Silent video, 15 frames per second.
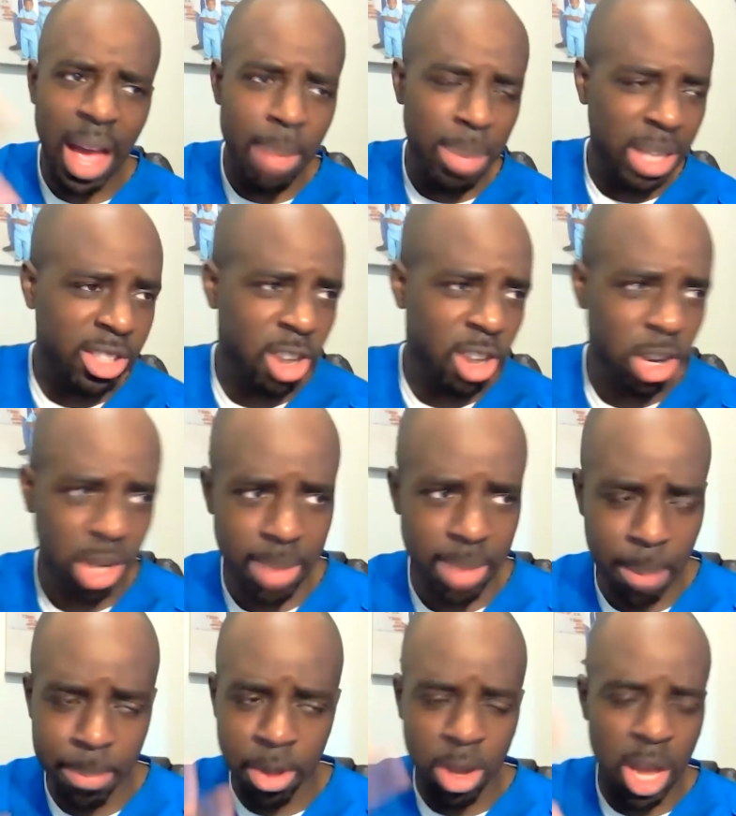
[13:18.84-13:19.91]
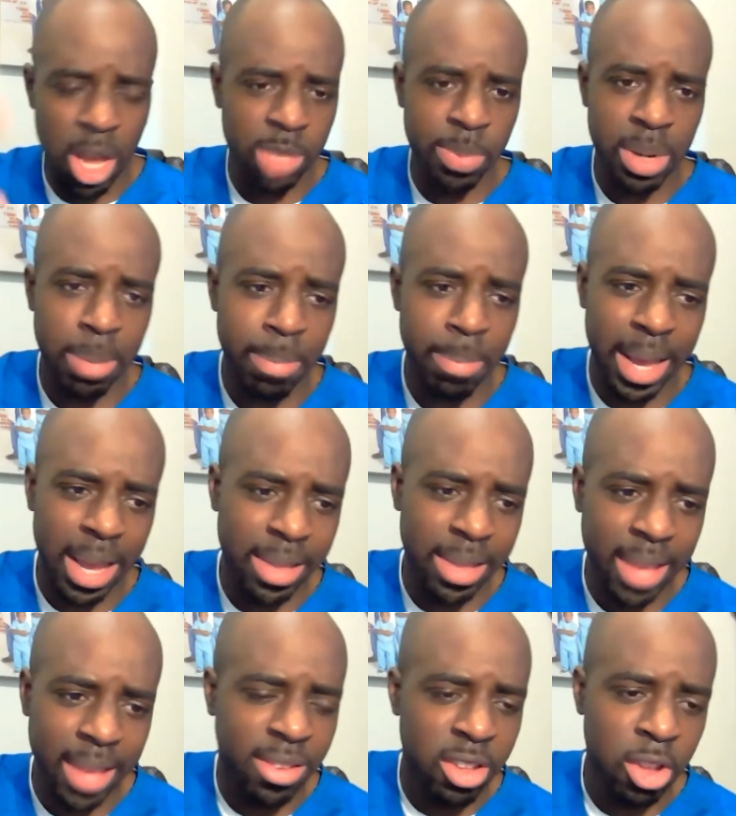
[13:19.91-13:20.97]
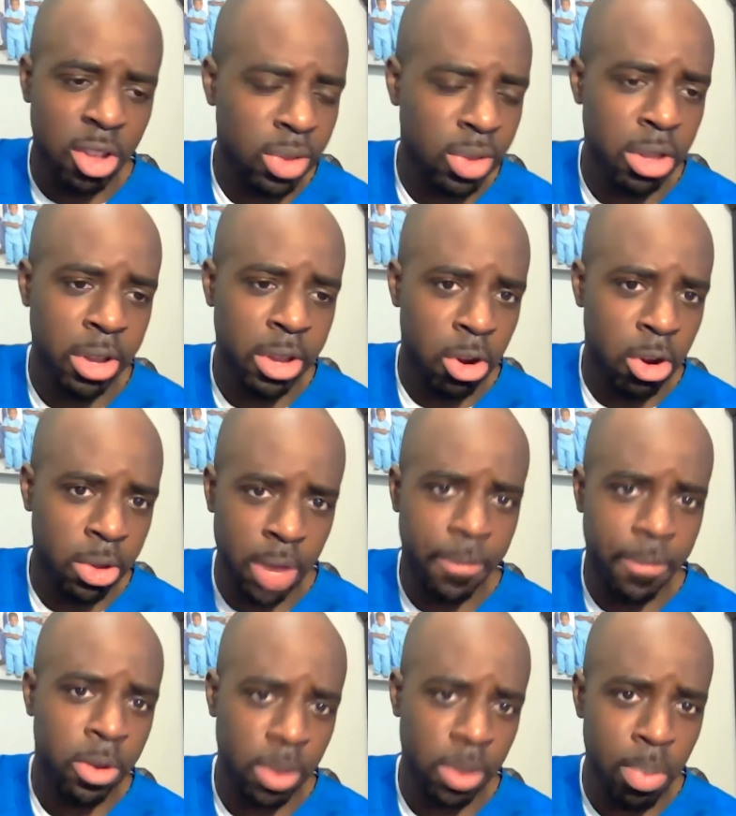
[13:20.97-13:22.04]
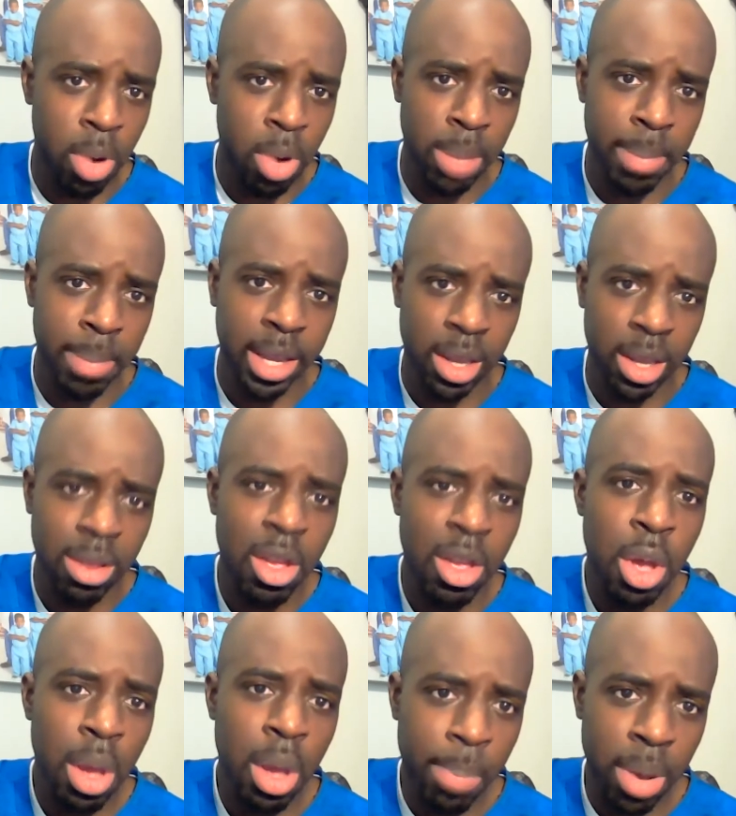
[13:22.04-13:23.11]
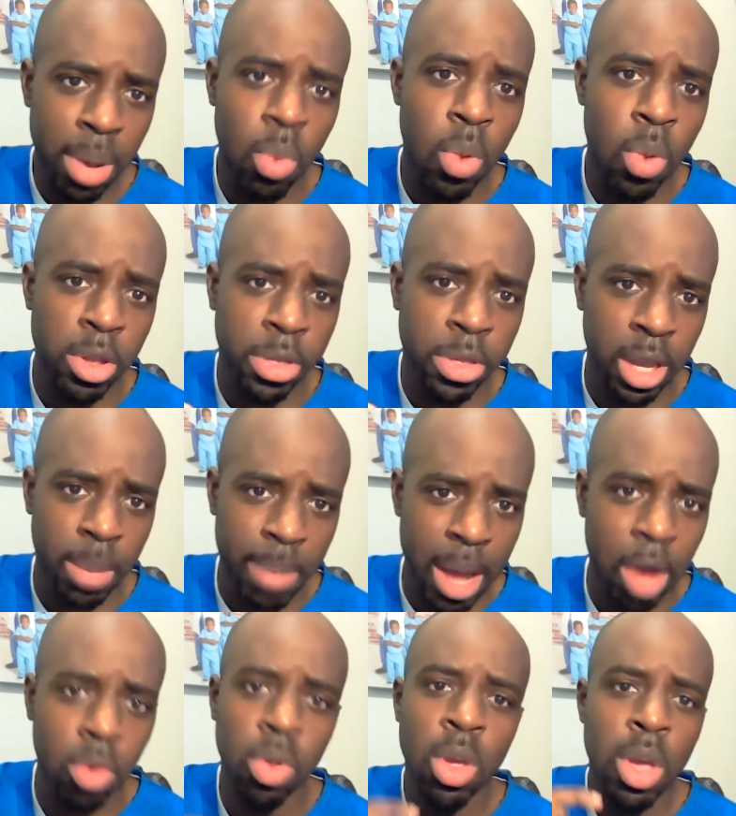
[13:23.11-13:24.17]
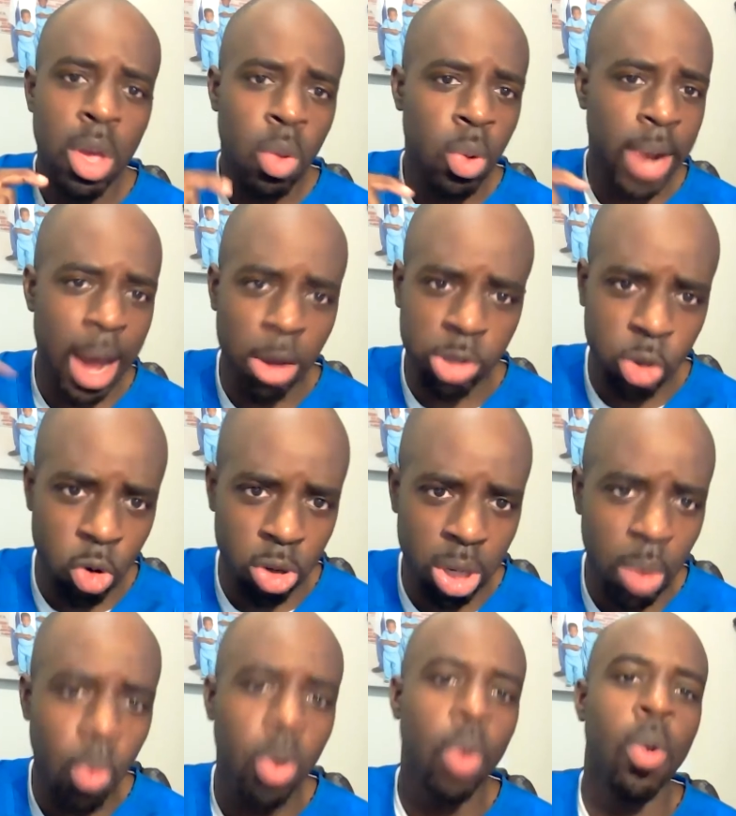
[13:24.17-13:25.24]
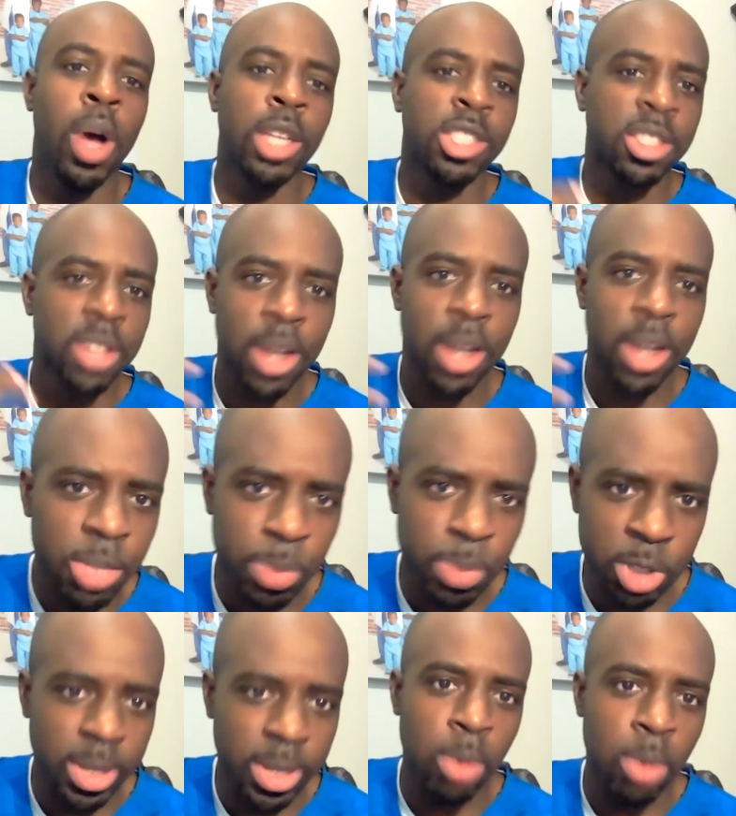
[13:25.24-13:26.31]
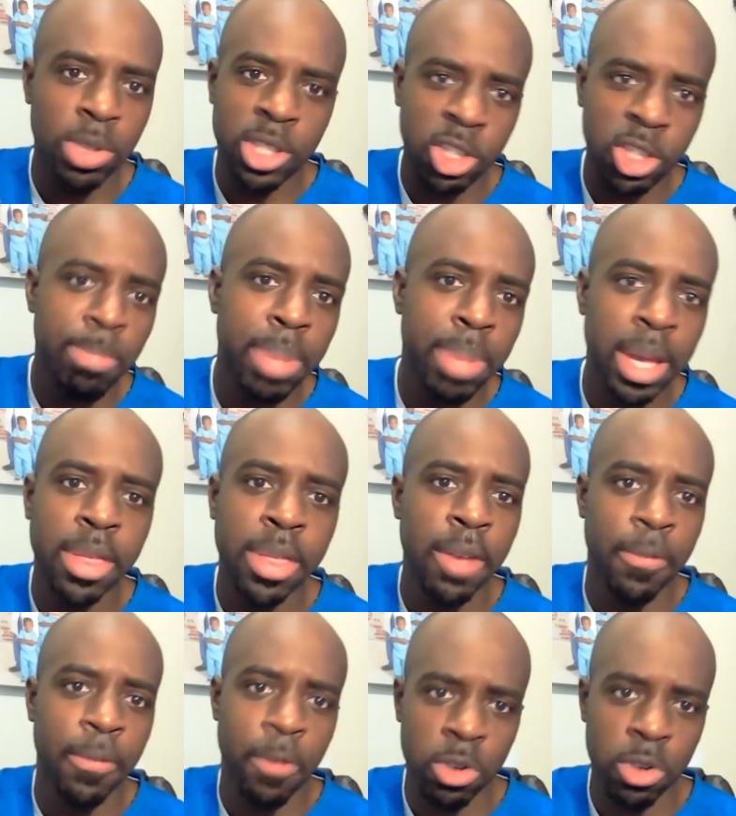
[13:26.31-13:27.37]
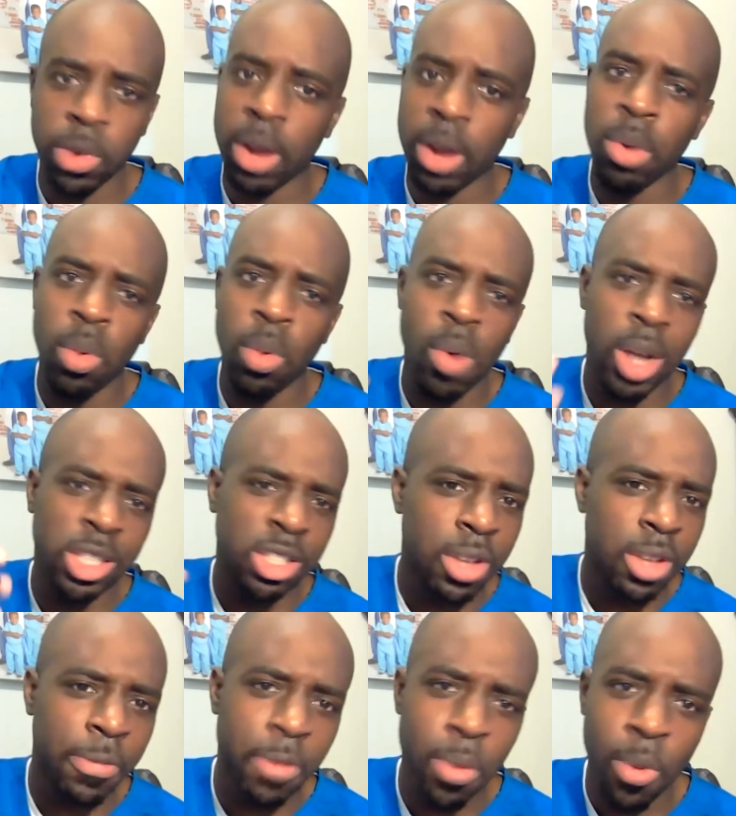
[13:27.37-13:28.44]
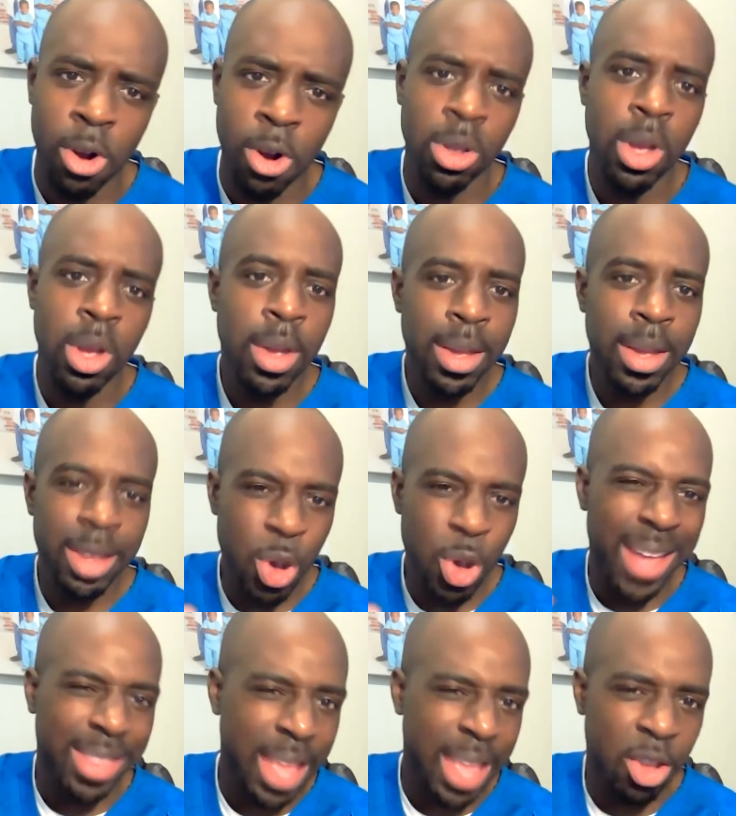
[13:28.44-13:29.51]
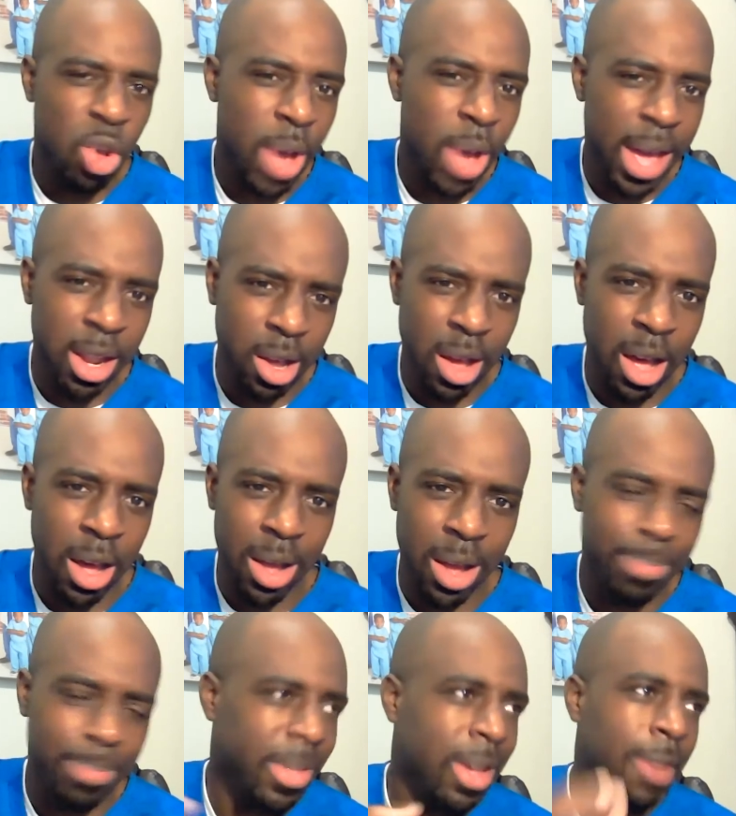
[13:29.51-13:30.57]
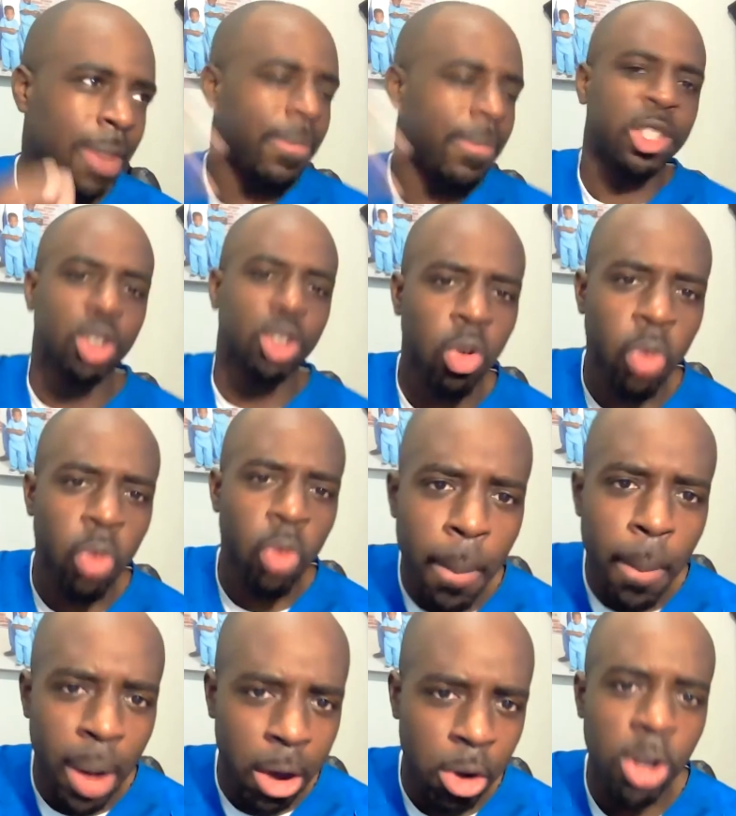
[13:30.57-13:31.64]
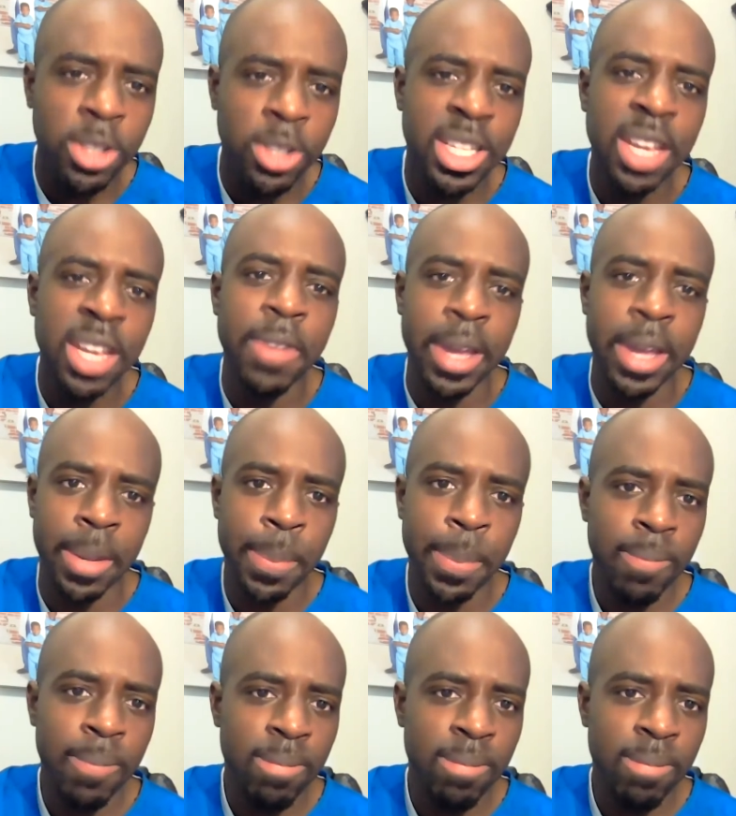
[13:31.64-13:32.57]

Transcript: I'm not talking about Bill Cosby the man, that's neither here or there for the point I'm making. But when you think about when I was growing up, we watched the Cosby Show. That was such a big thing for us, right? We watched a different world. You had a fictional role model on TV.